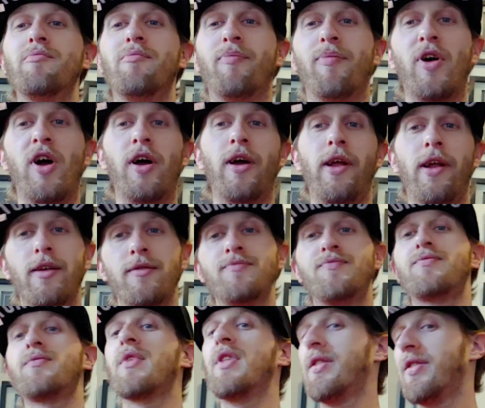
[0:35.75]
But
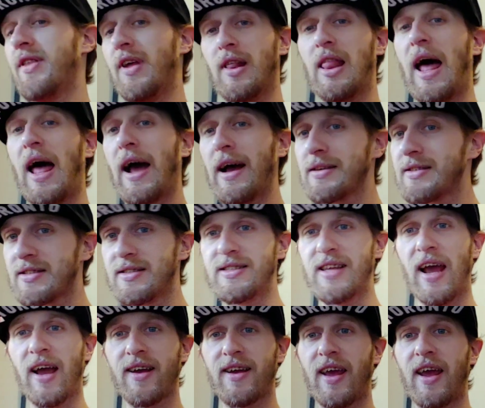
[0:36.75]
the last
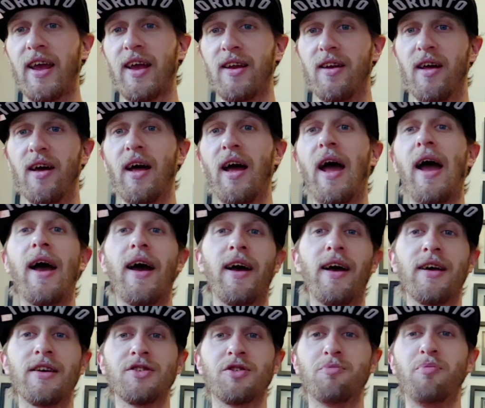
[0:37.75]
decade
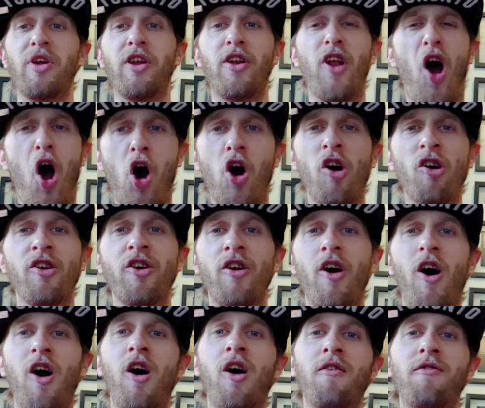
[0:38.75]
has been on and
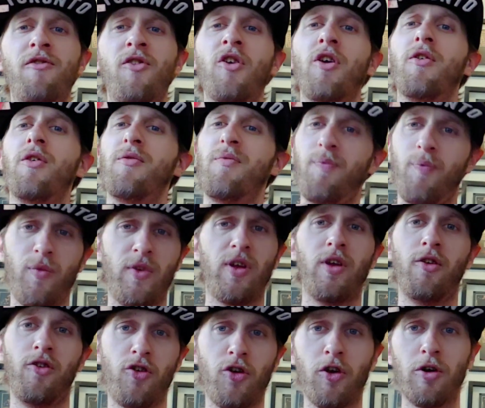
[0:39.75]
off
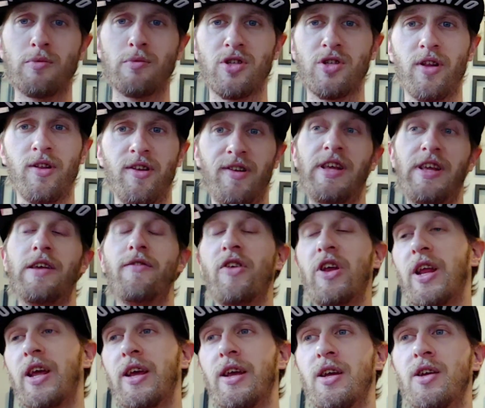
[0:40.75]
in terms of the
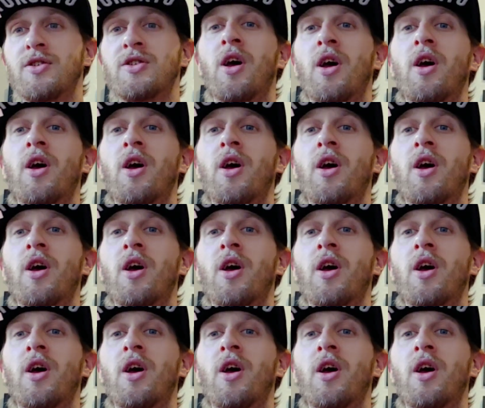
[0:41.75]
DVDs.